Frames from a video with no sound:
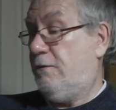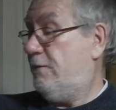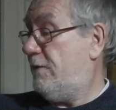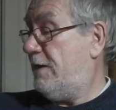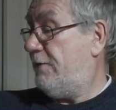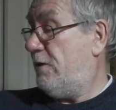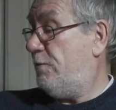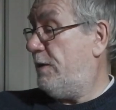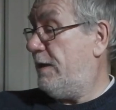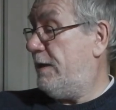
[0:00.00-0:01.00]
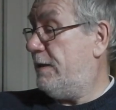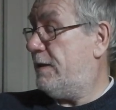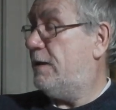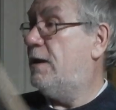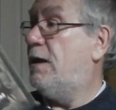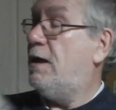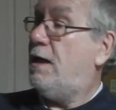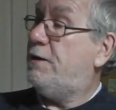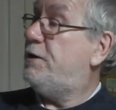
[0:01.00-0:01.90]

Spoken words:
5 LPs, and you